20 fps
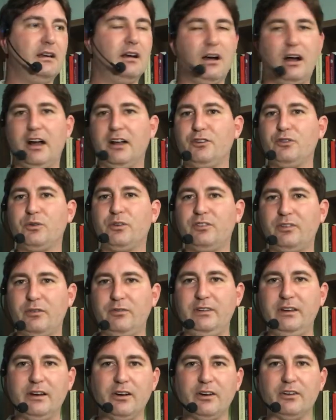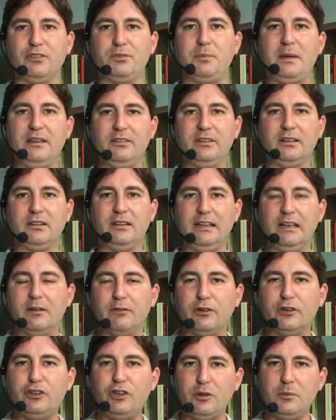hundreds of years basically
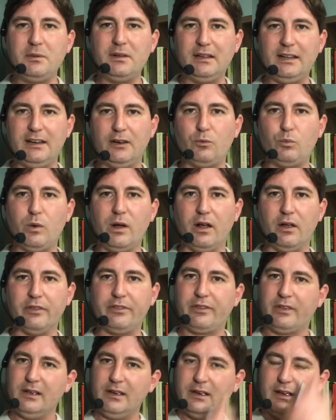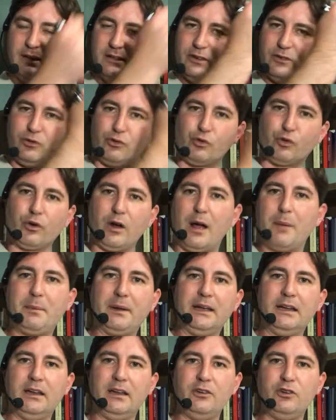of accumulated wealth, and just
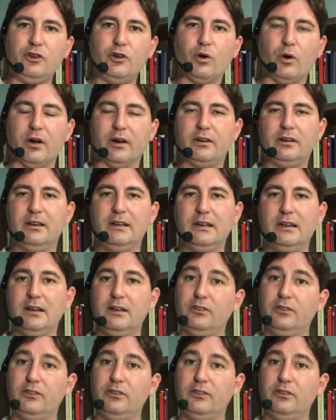dropping it in New York.